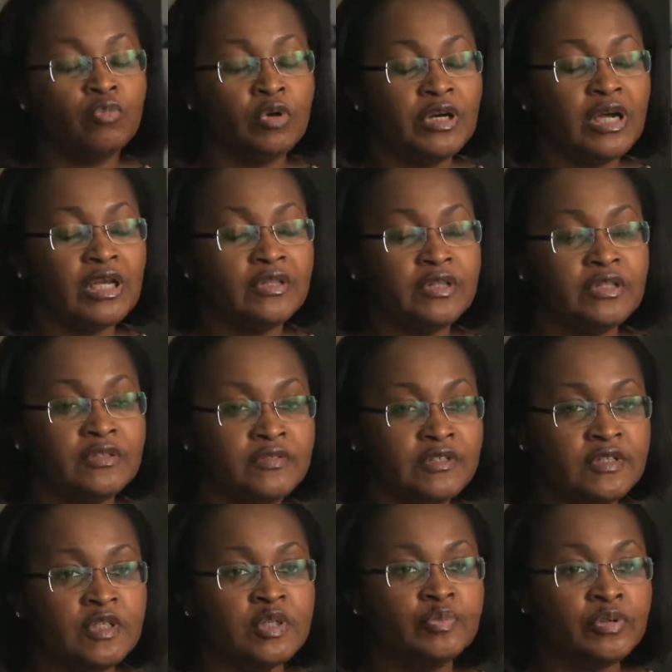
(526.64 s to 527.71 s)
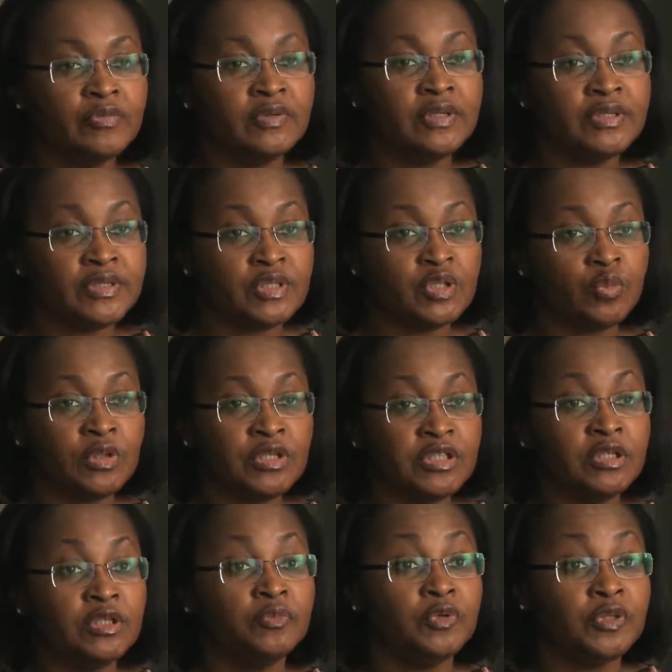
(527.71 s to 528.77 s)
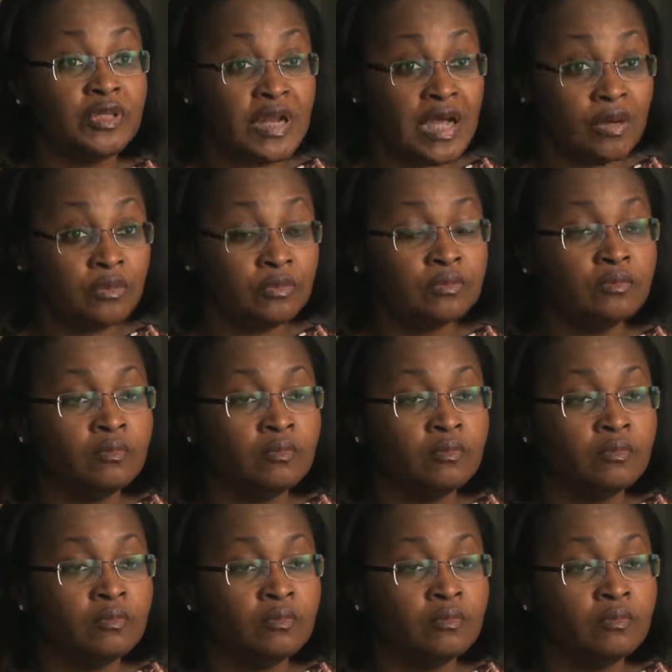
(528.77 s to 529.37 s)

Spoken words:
are the disease prevalences we're dealing with now.